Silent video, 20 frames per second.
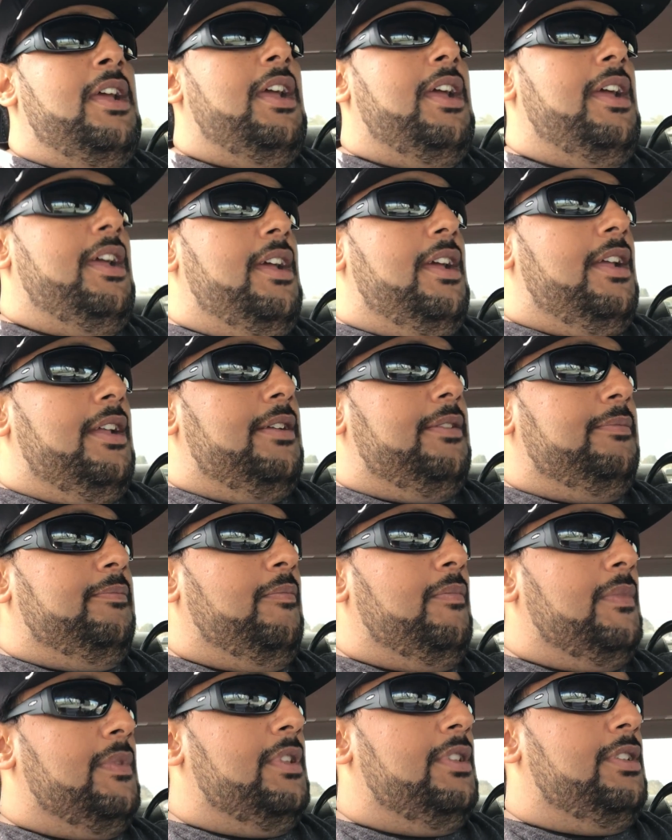And
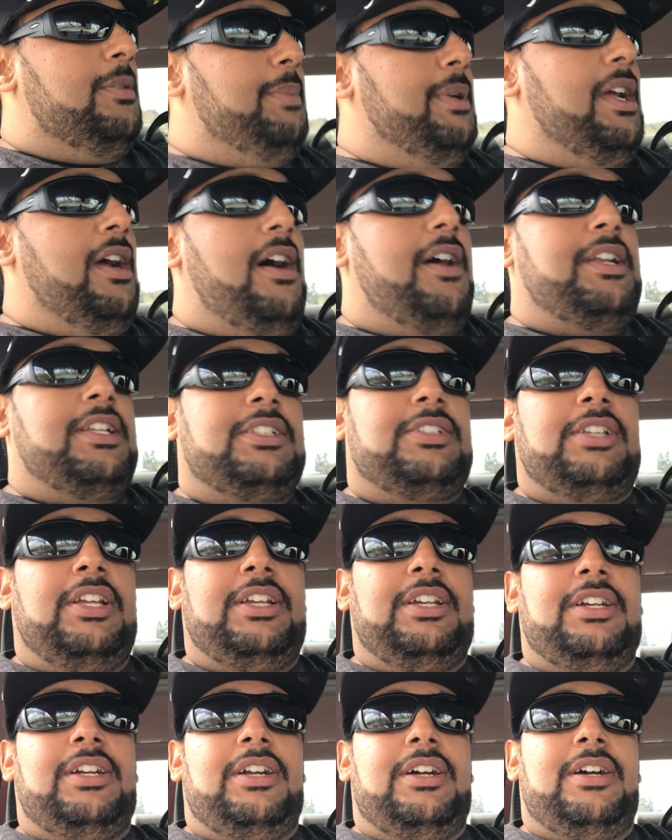to be honest,
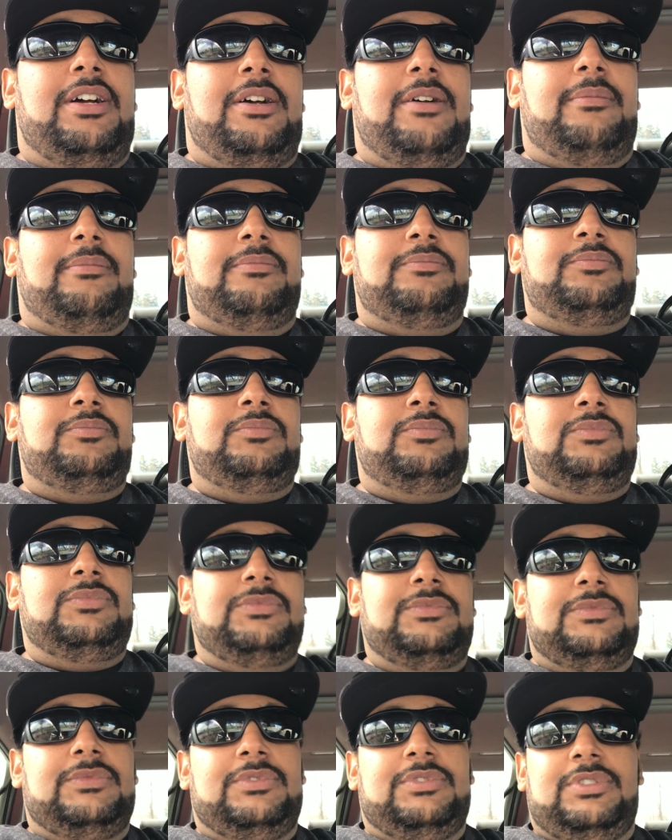they have
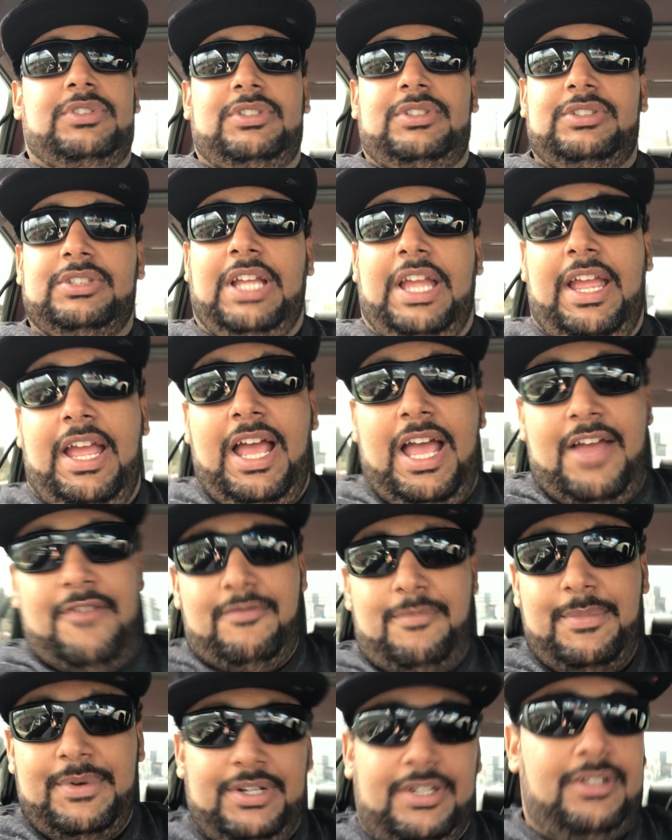
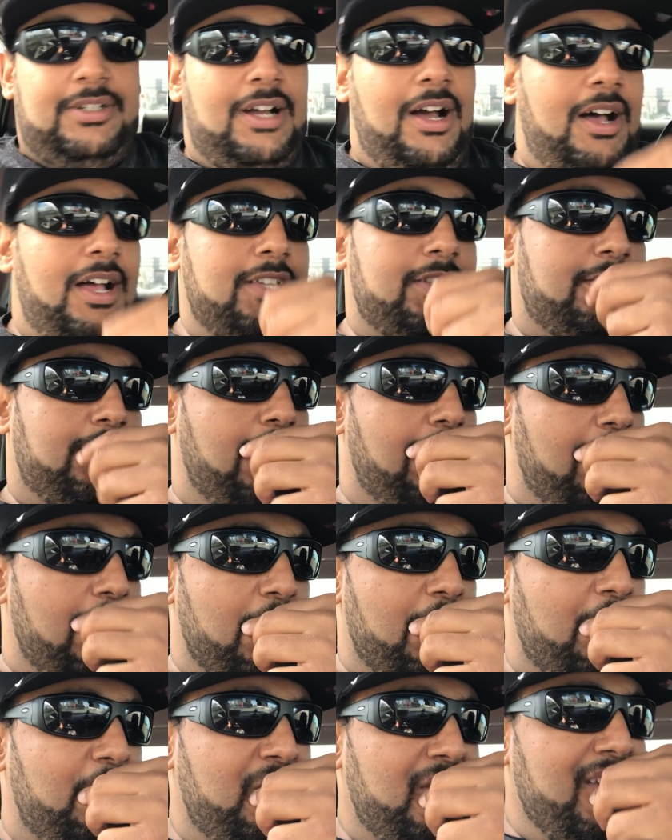them in
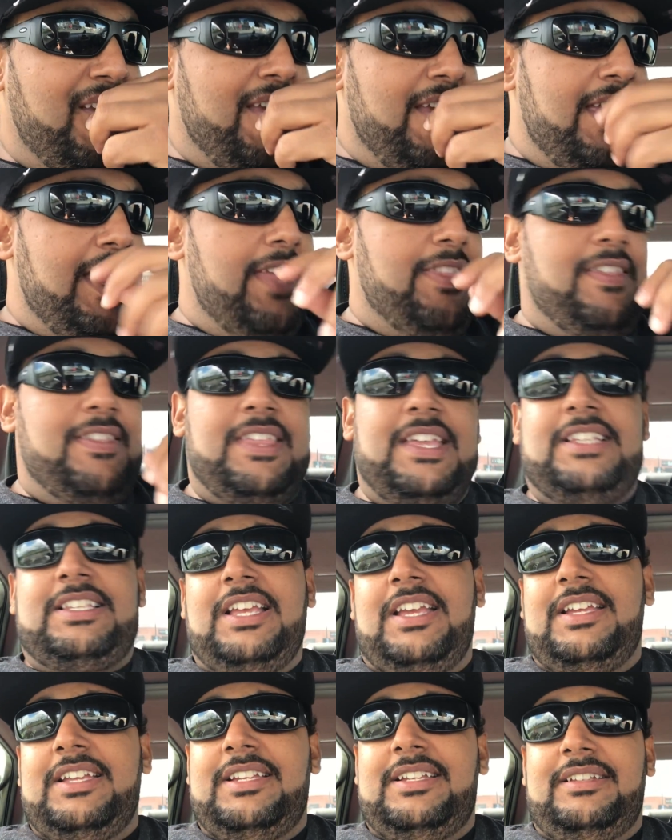Costco, and then they
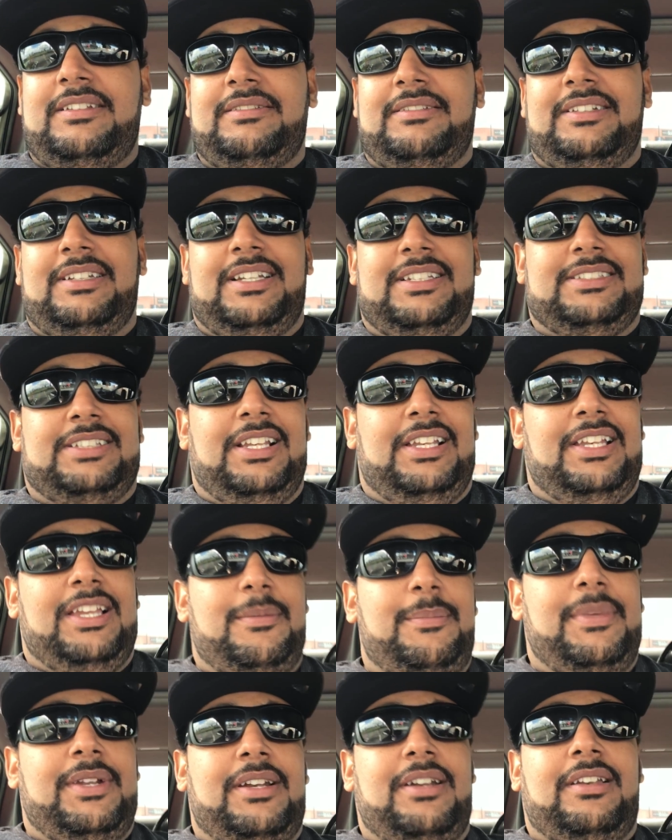say it's
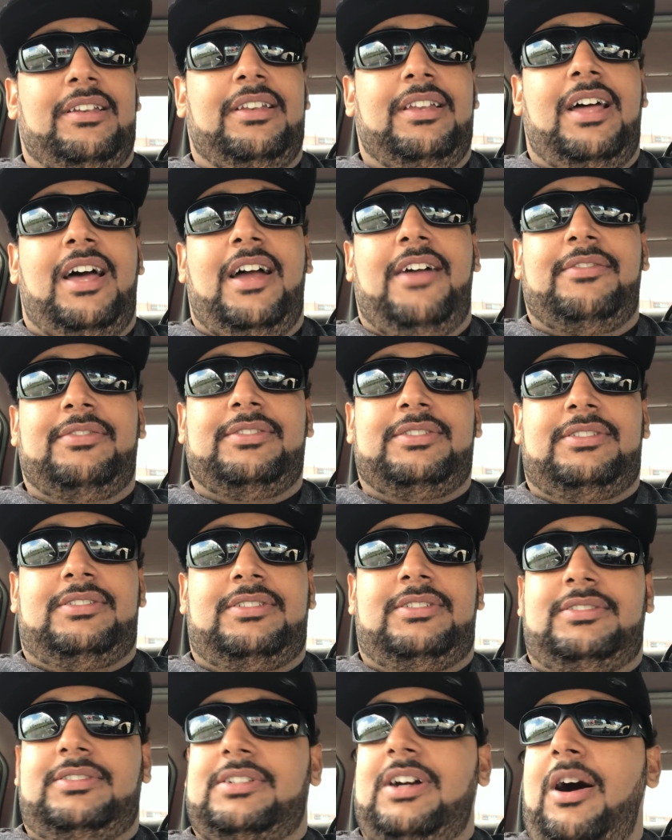a
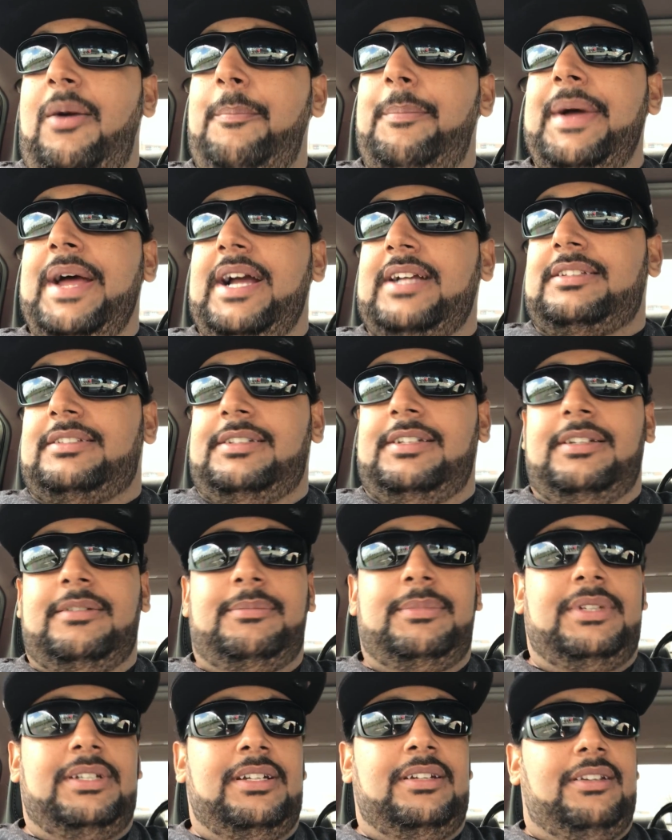compact
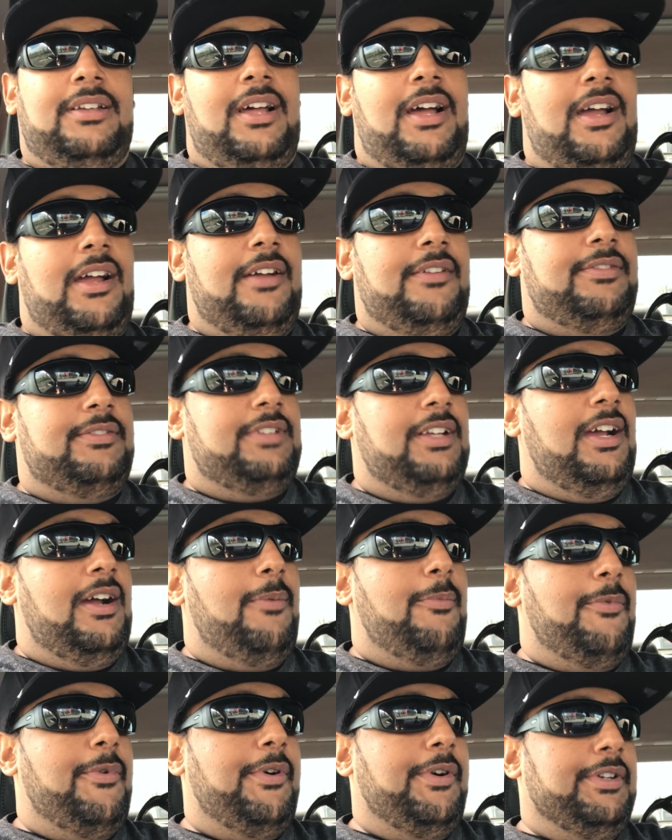limited
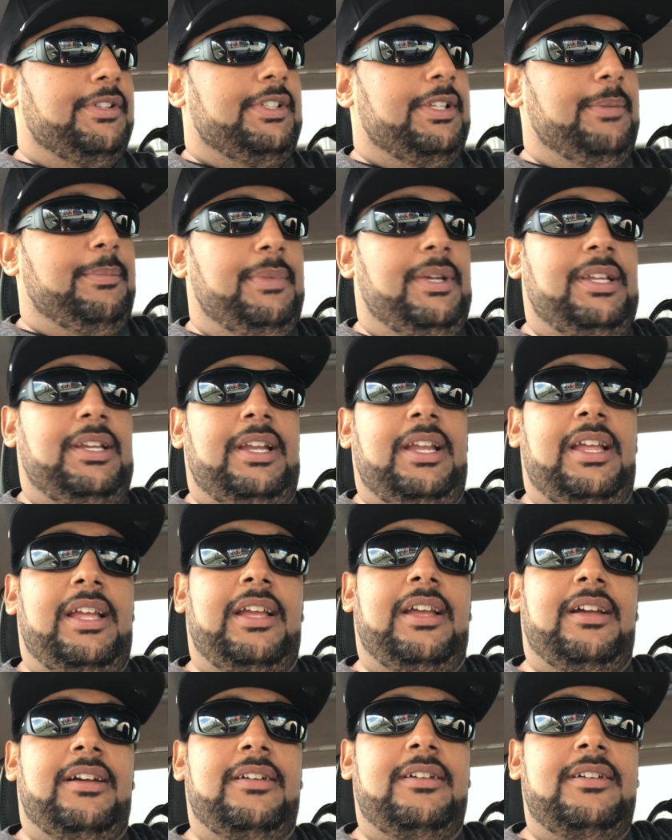lifetime warranty,
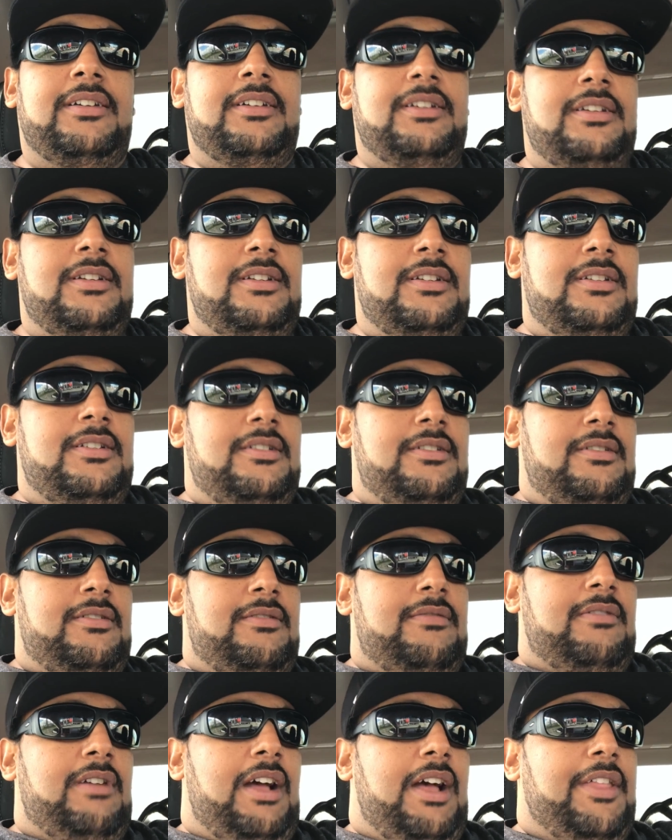meaning
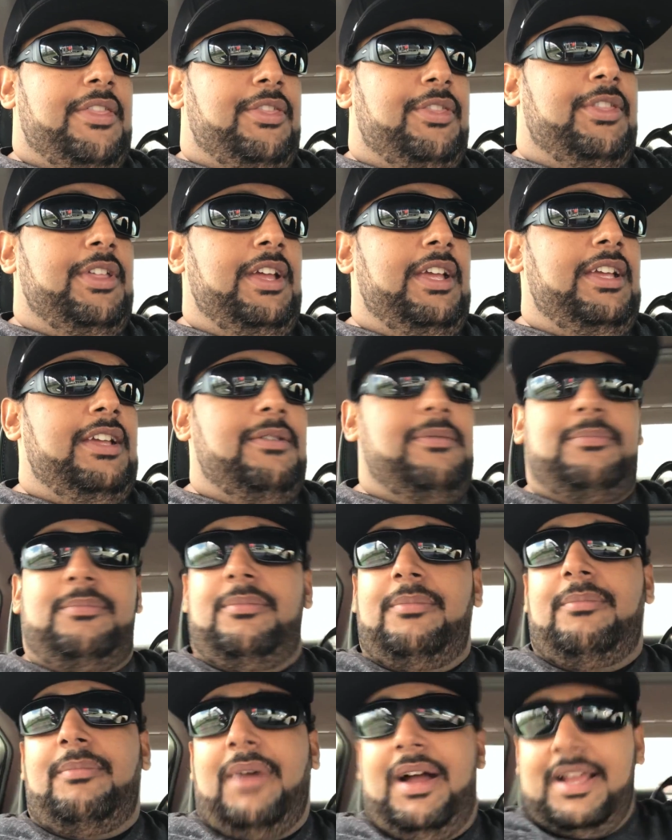I think it
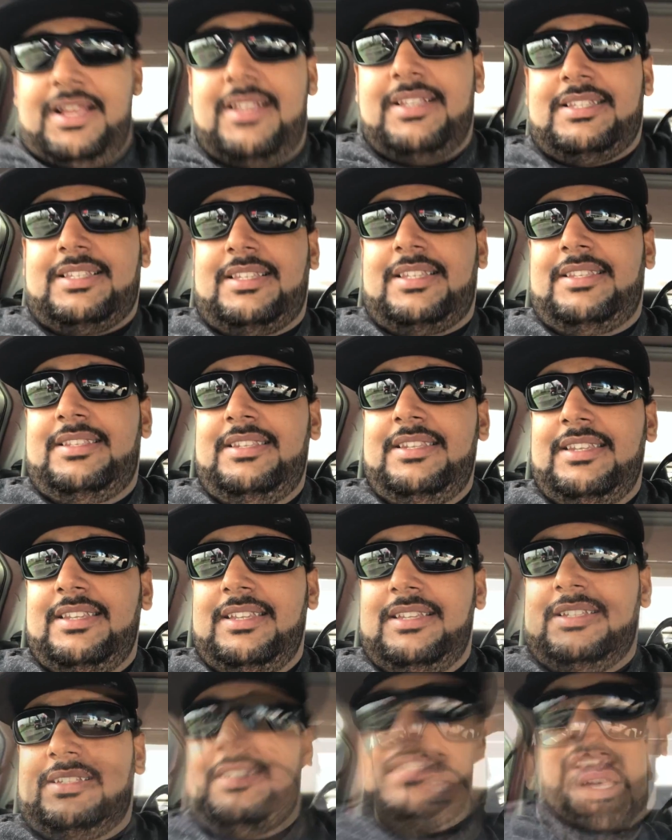might
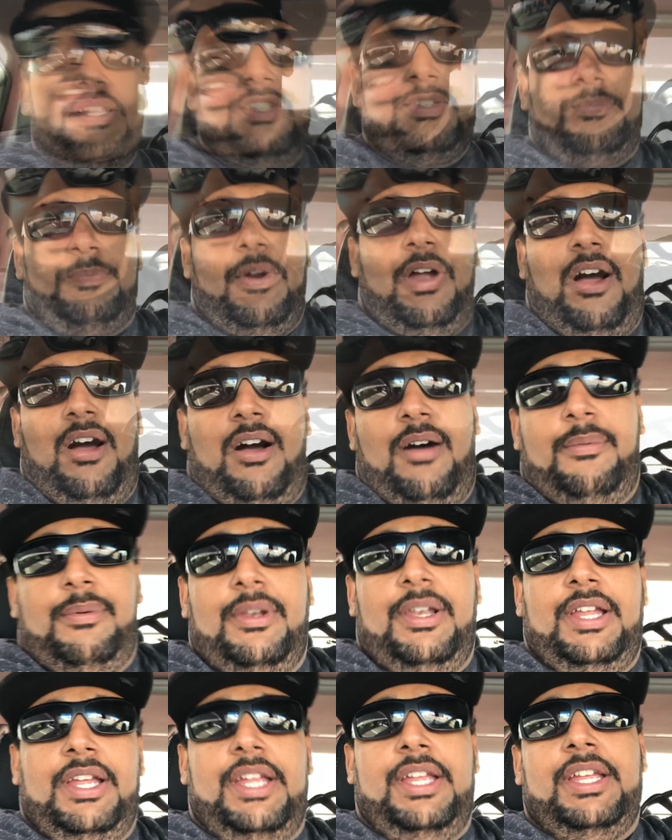say
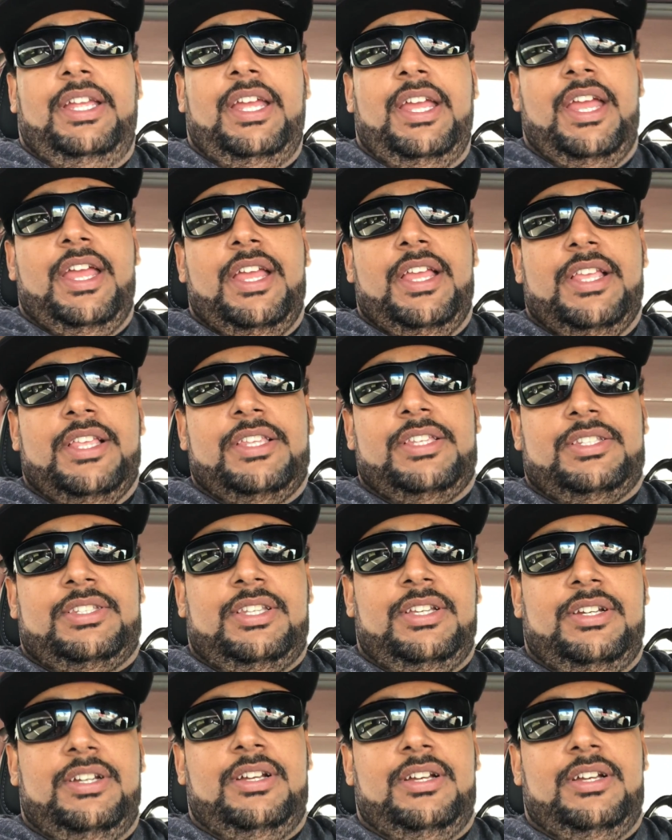probably is